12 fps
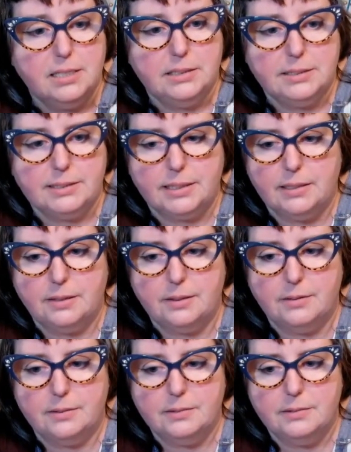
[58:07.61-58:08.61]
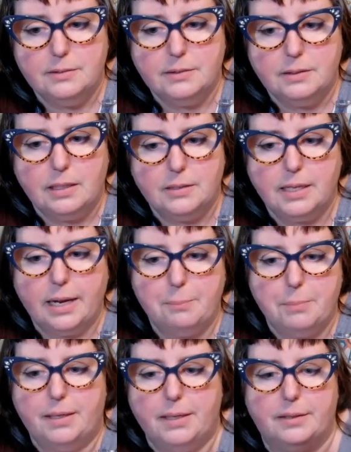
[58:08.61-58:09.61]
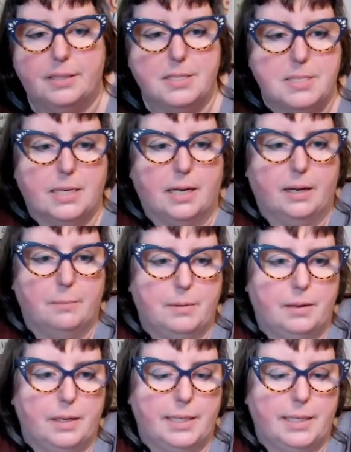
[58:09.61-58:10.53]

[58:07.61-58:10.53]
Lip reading: So I'll type it in this time.